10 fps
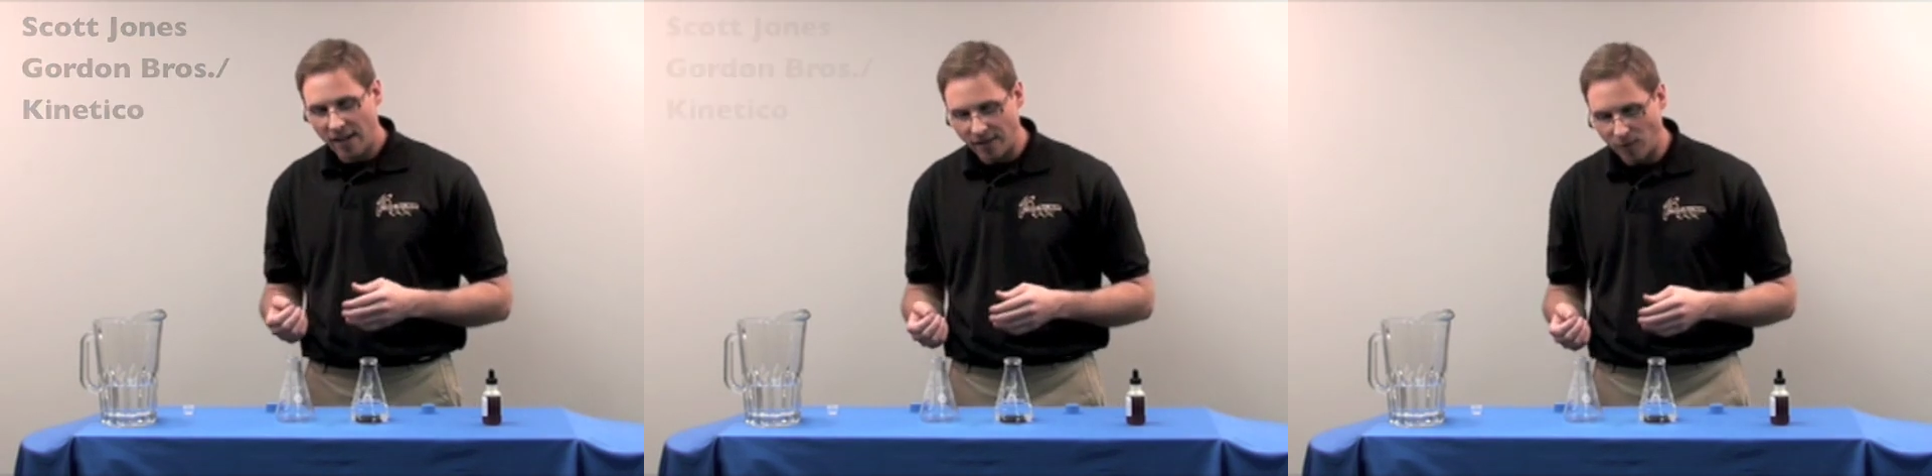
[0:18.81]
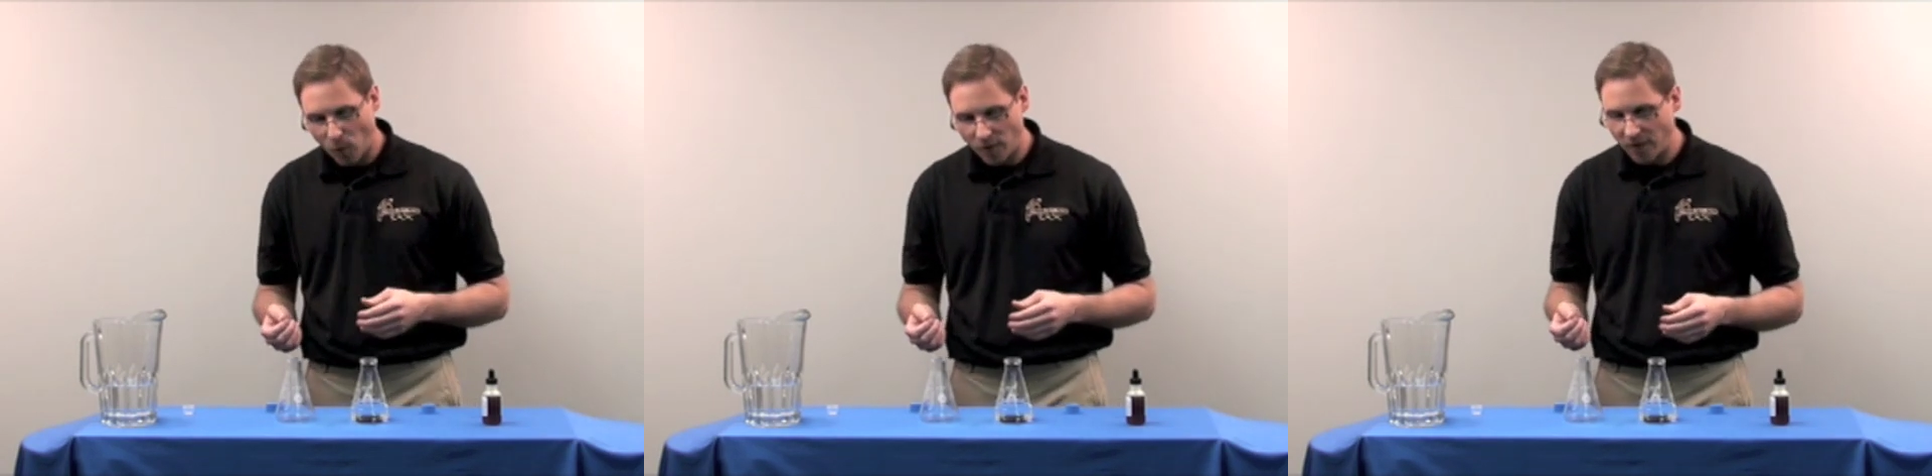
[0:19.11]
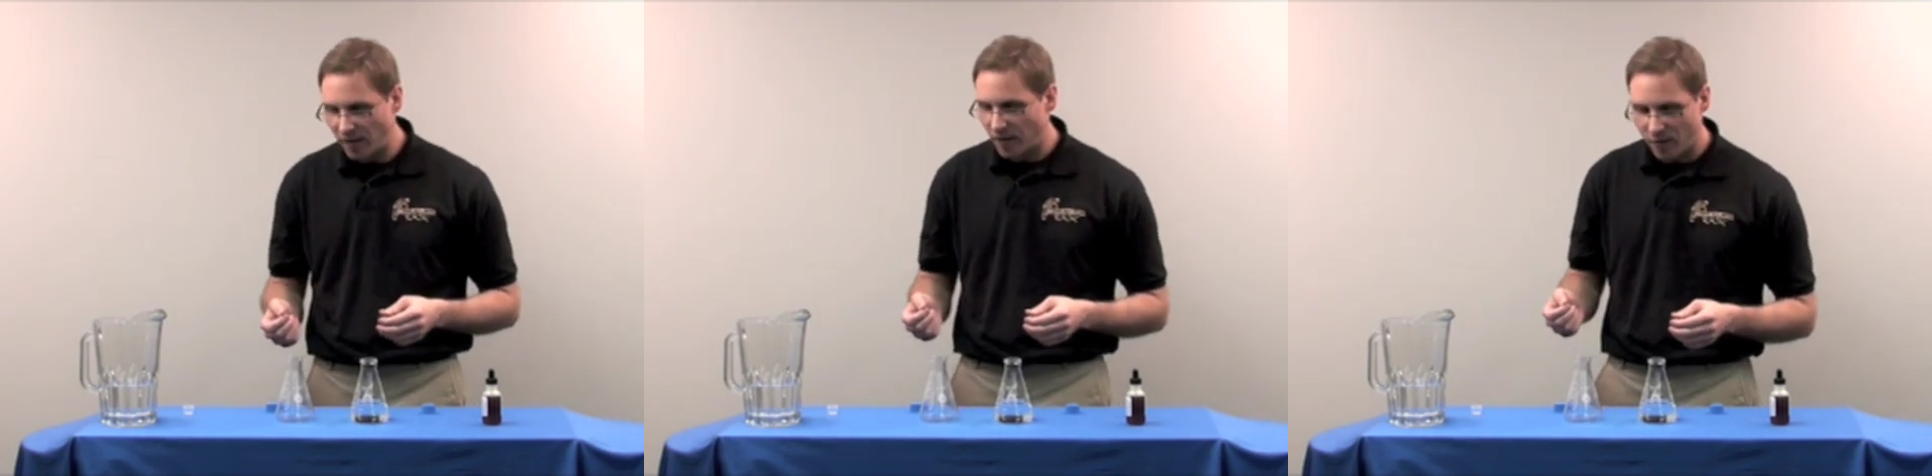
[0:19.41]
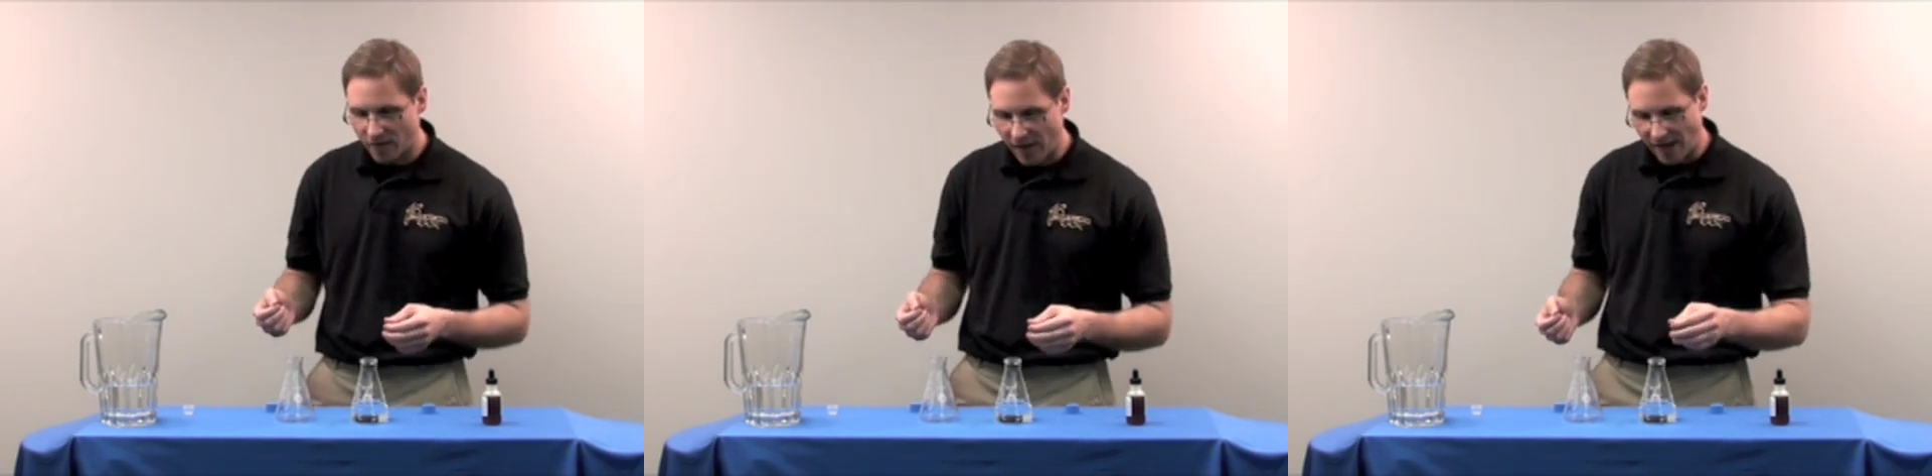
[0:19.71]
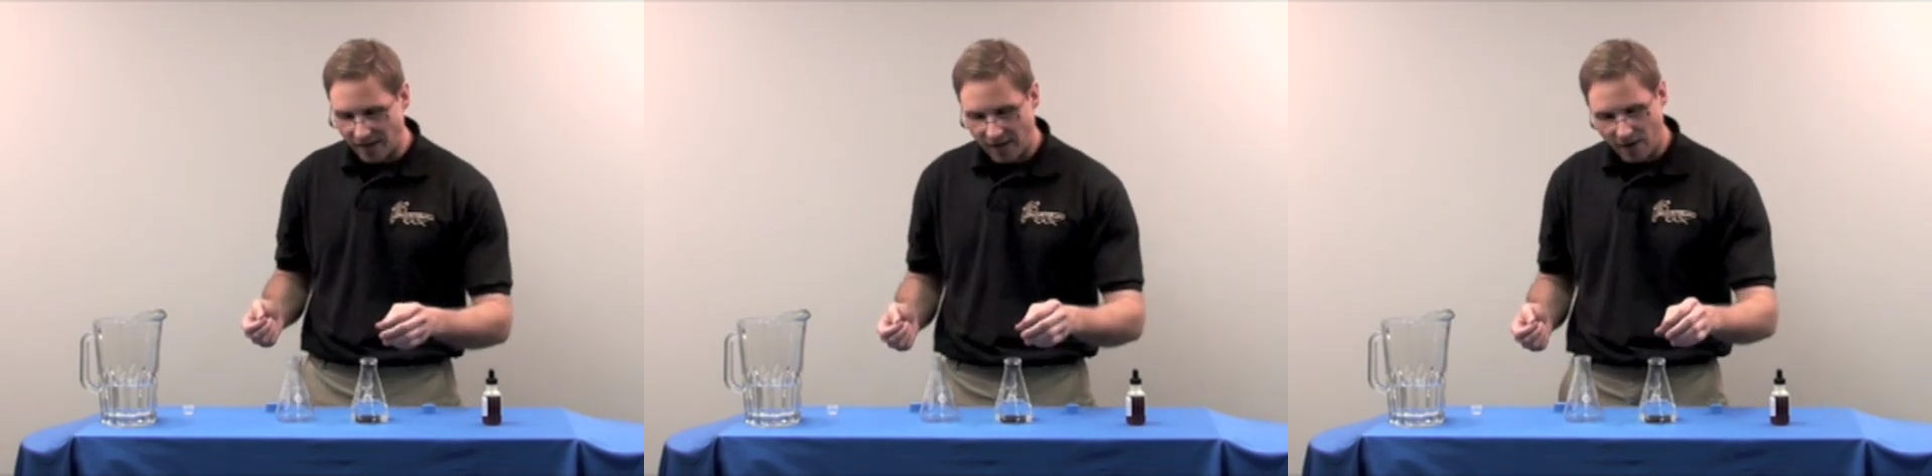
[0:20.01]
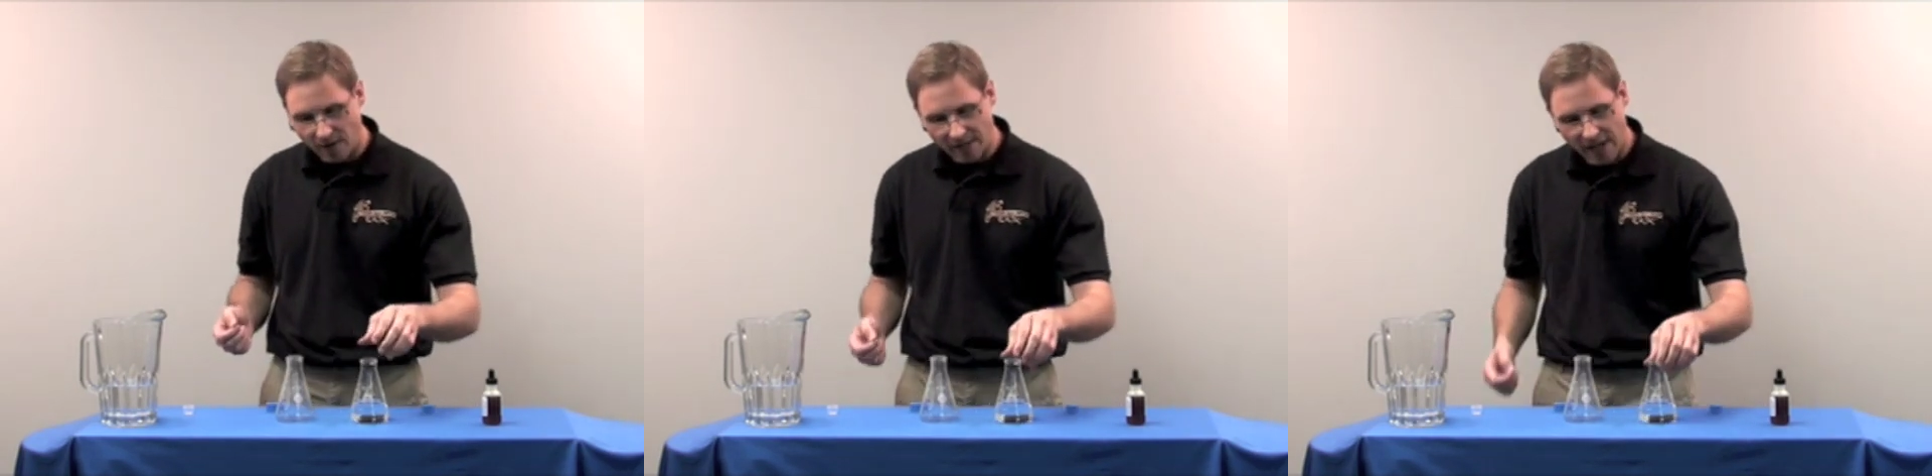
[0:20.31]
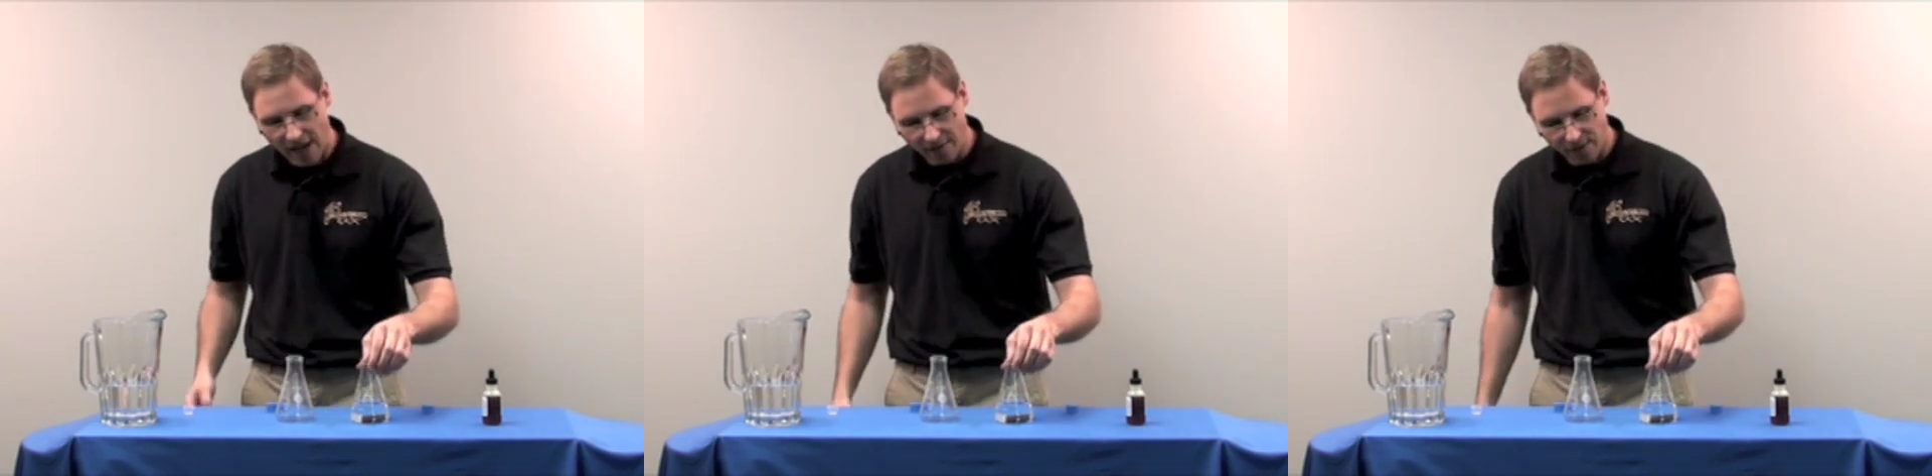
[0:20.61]
And in order to do that, I
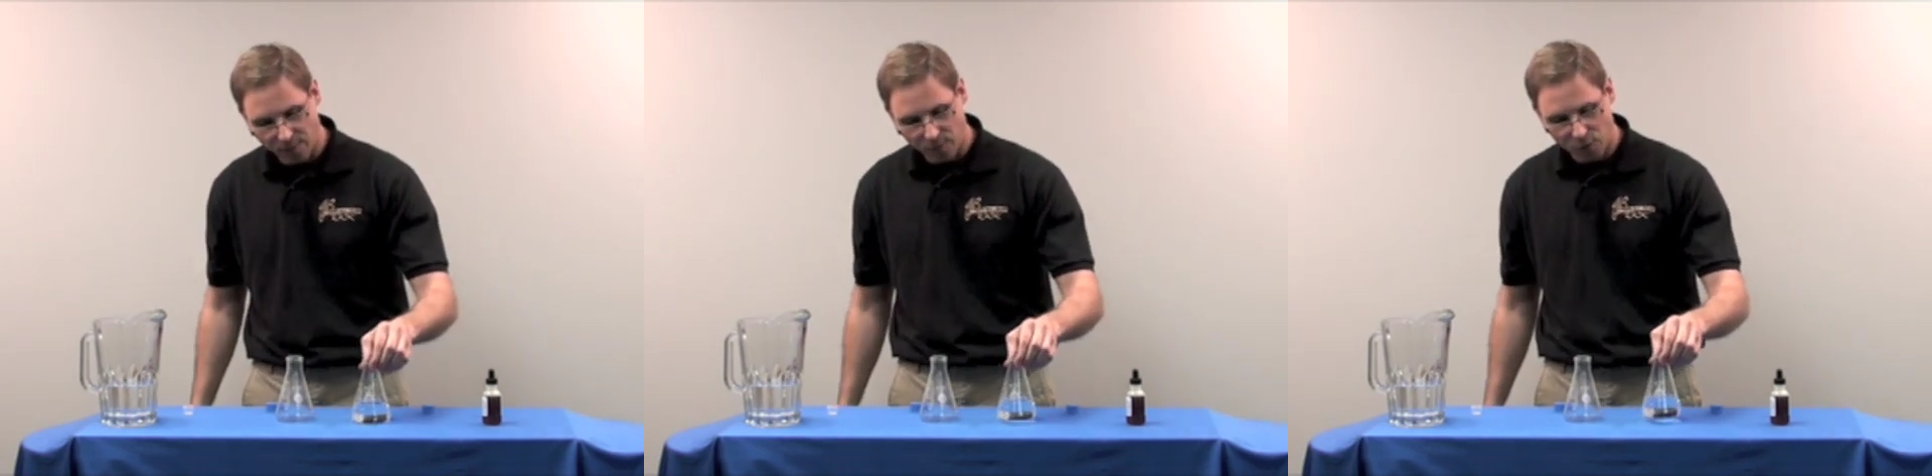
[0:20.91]
already have some